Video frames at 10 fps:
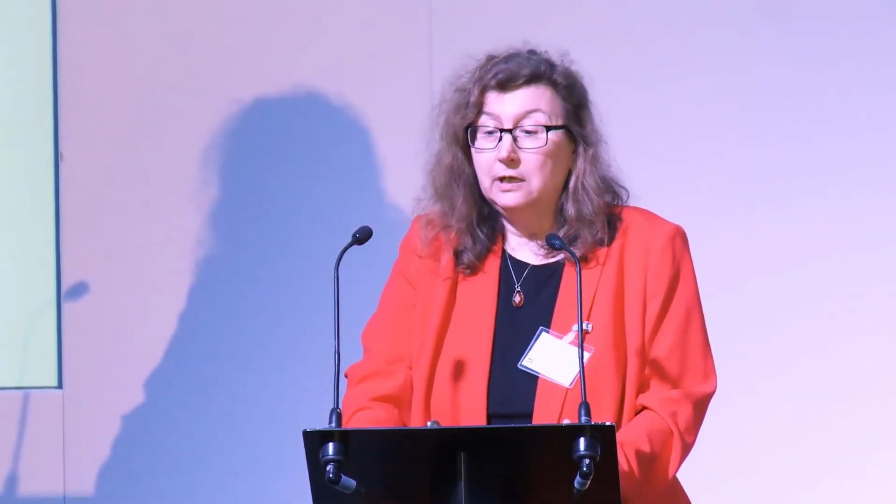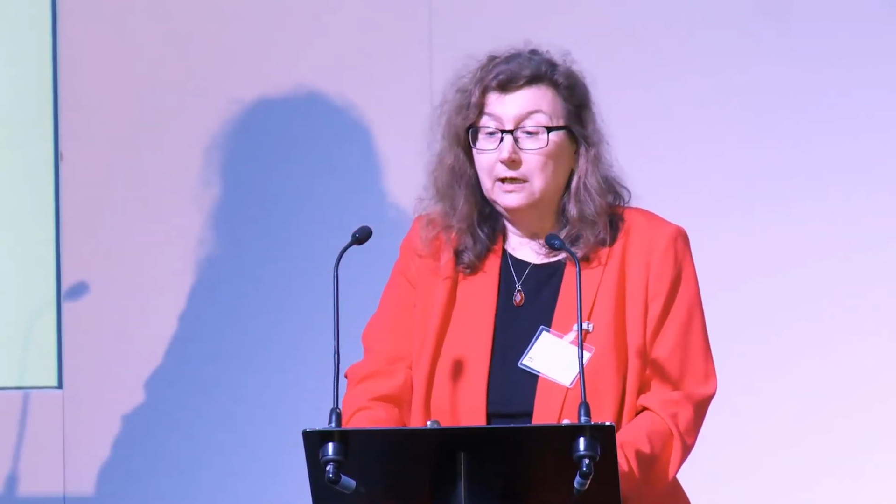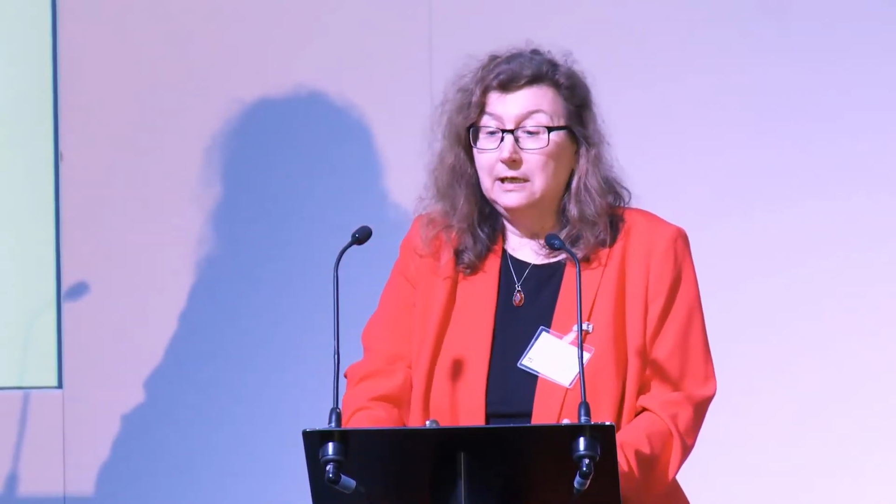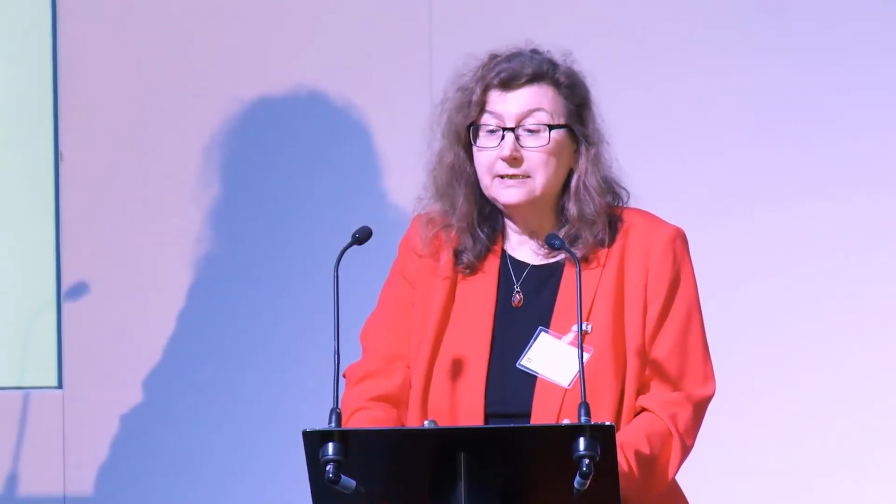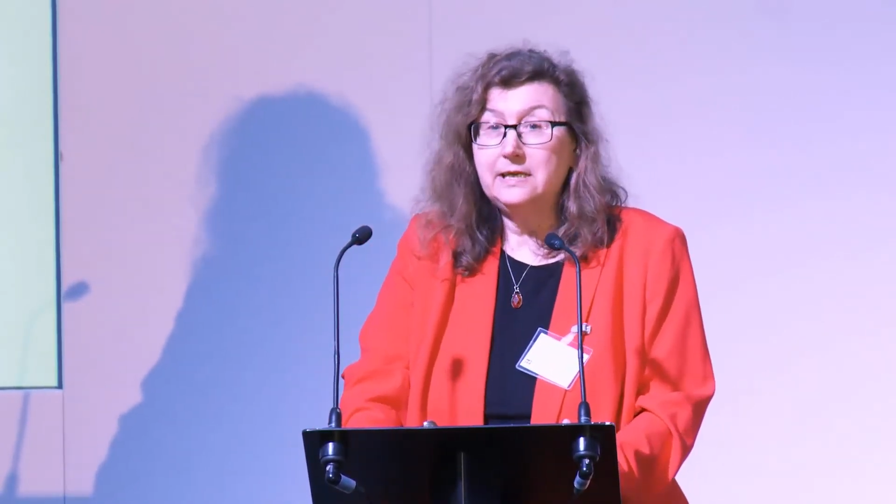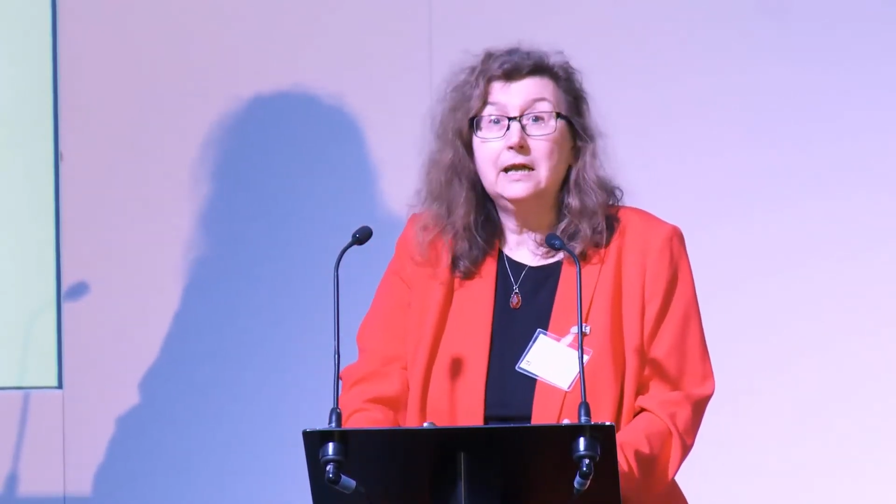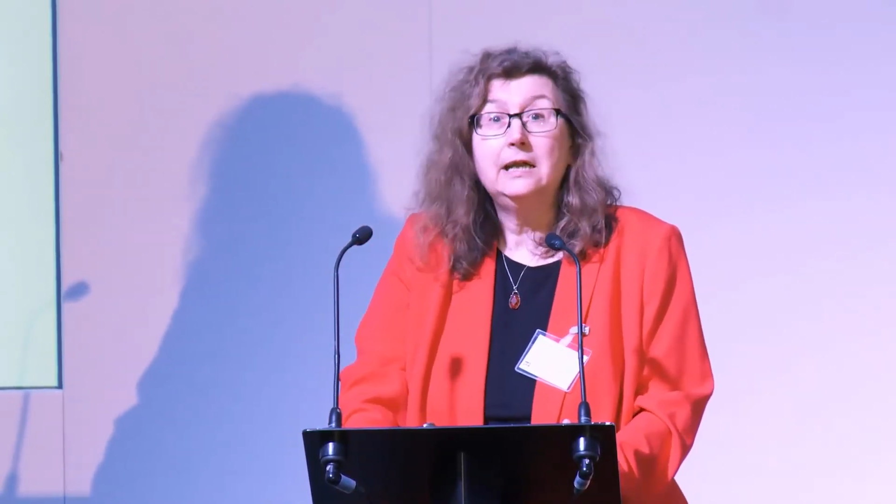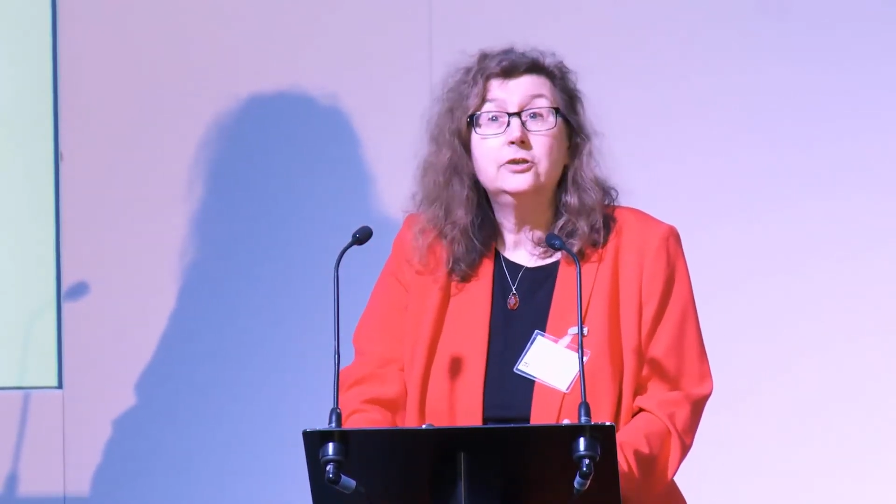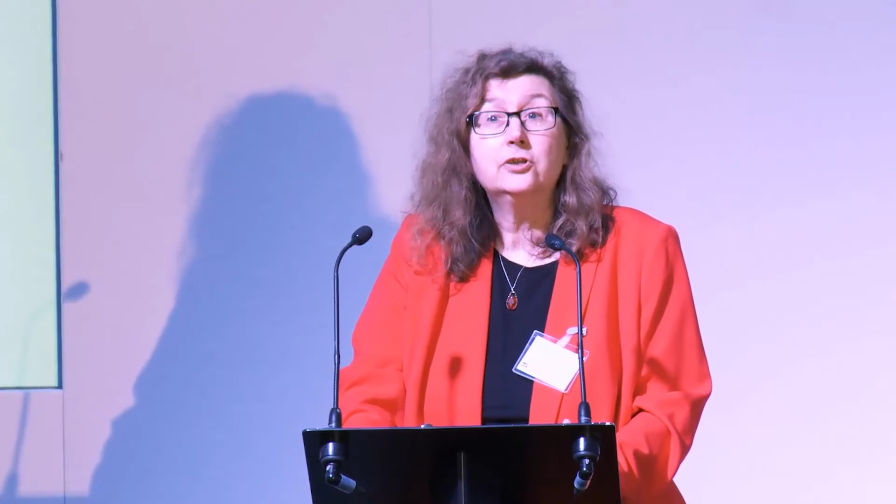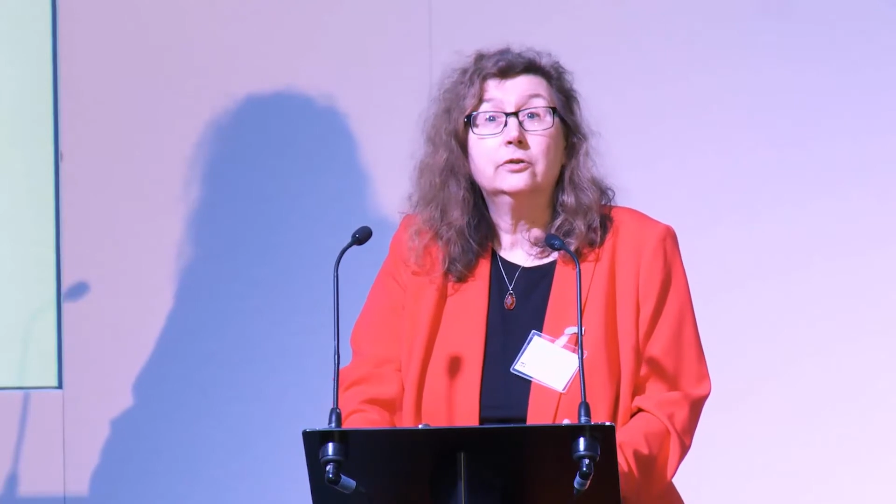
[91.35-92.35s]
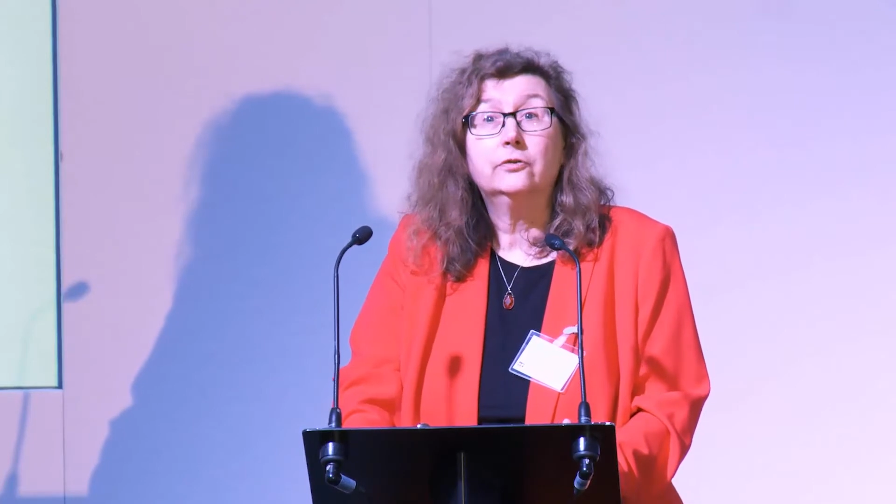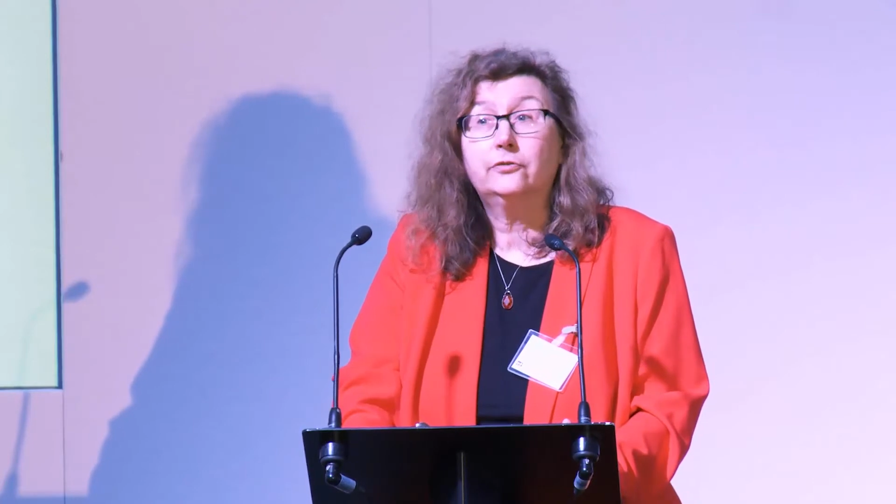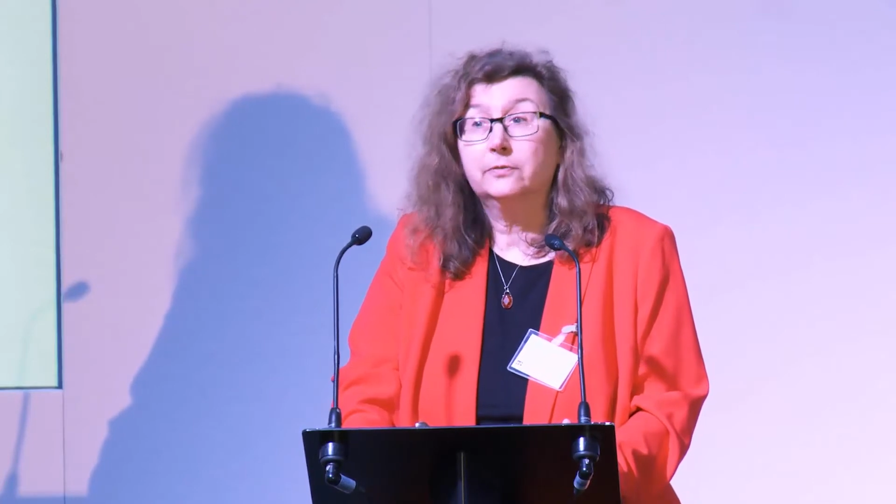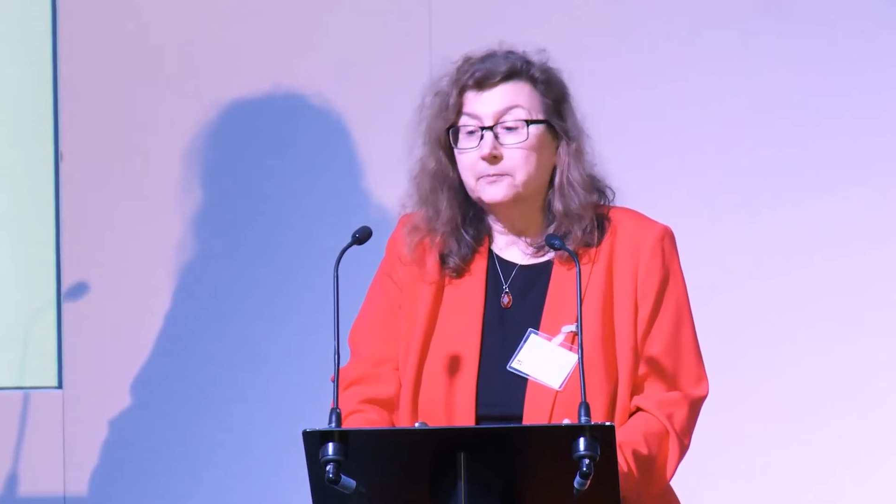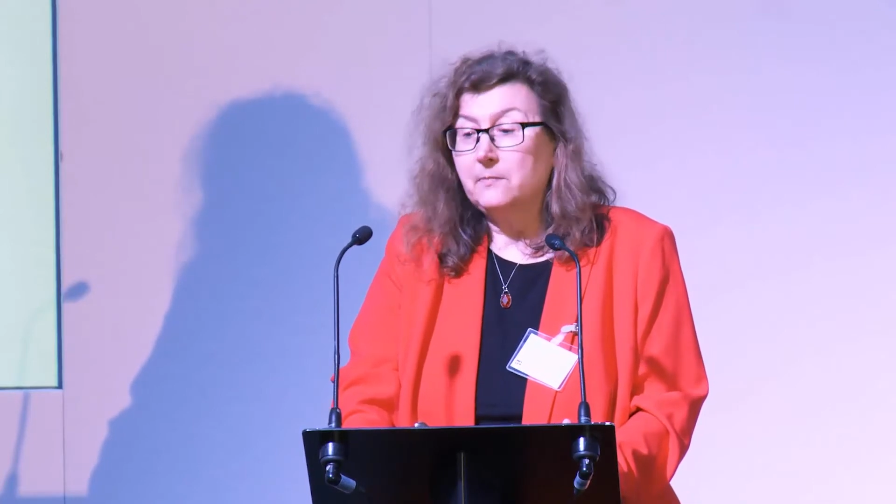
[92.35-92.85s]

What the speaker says: Letting Agents.